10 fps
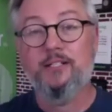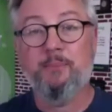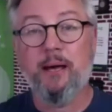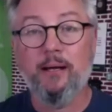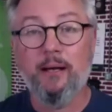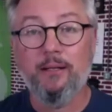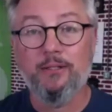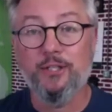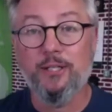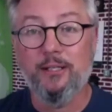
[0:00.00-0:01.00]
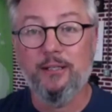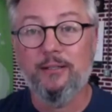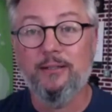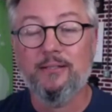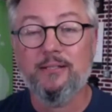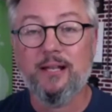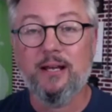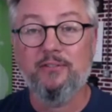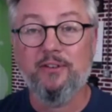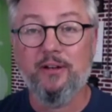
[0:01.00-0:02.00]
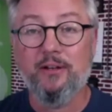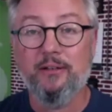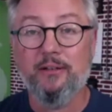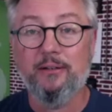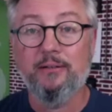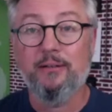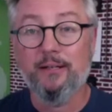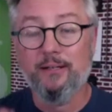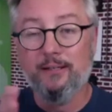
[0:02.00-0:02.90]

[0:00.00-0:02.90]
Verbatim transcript: biology instead of on uh,